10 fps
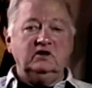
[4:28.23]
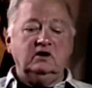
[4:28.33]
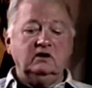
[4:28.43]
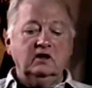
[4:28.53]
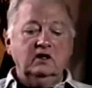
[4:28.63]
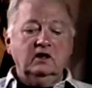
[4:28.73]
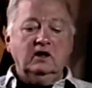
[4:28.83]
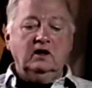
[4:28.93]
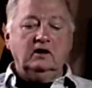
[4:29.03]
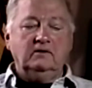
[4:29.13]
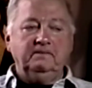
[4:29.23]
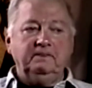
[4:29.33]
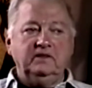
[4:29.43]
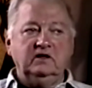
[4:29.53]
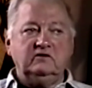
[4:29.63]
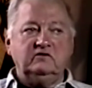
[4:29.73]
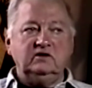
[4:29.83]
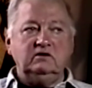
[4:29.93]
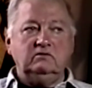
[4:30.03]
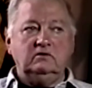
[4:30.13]
art, it
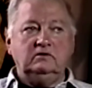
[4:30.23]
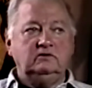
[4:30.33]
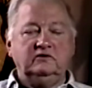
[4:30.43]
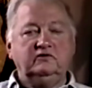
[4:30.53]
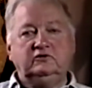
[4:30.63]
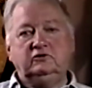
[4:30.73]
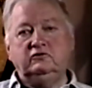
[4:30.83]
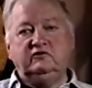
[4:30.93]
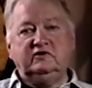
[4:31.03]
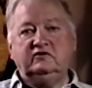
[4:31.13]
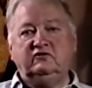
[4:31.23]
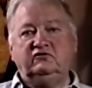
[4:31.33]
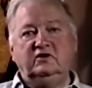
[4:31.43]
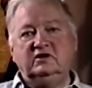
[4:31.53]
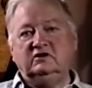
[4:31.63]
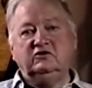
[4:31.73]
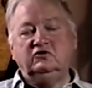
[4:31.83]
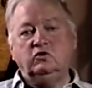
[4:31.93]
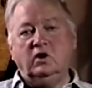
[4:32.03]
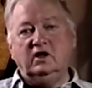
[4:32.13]
seemed just too schizophrenic and
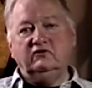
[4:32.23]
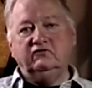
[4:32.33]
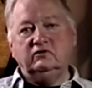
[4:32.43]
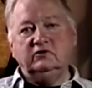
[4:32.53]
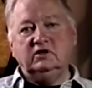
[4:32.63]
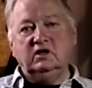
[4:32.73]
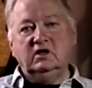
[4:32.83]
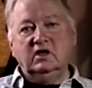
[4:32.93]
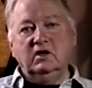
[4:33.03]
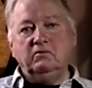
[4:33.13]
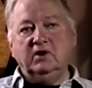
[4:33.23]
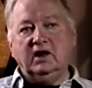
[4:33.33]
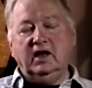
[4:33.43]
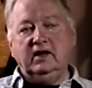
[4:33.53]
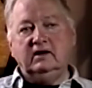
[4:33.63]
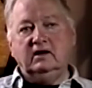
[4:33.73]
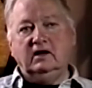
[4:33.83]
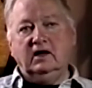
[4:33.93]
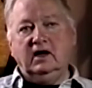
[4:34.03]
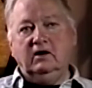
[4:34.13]
too wild for me. But
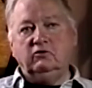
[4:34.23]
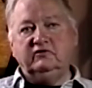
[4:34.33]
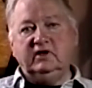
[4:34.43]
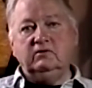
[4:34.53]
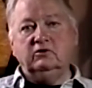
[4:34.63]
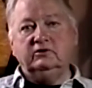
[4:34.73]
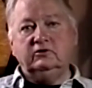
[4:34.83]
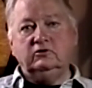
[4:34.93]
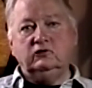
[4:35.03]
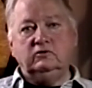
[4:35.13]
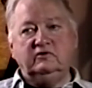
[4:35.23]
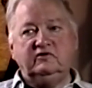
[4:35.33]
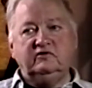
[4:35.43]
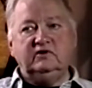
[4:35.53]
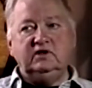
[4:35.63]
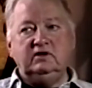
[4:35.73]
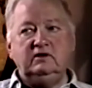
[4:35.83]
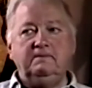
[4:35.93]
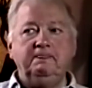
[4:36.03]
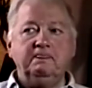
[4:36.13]
I was able to
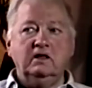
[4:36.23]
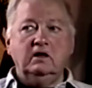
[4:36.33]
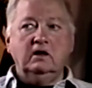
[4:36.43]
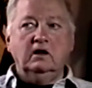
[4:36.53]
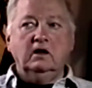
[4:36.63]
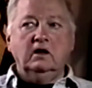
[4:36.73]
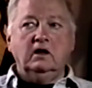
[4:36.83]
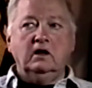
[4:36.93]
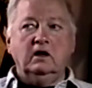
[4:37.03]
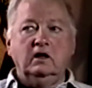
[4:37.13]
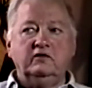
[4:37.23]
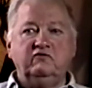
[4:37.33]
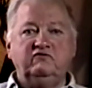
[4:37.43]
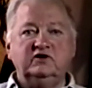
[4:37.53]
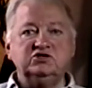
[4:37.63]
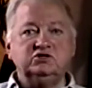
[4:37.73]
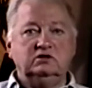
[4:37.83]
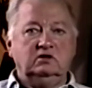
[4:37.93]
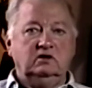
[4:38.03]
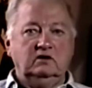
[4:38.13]
see the
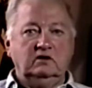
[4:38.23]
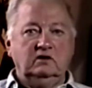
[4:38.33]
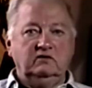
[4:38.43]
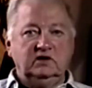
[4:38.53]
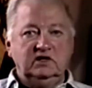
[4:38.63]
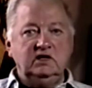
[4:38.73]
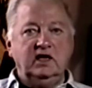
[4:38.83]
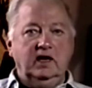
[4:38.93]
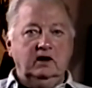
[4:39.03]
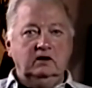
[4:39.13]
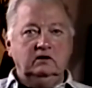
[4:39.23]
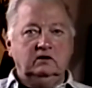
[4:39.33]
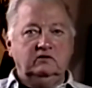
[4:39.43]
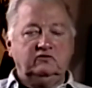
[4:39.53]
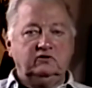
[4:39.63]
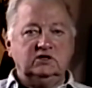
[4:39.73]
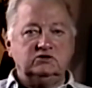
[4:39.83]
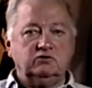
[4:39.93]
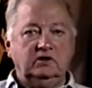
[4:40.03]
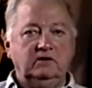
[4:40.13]
vision that he had in a
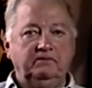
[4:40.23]
strange way.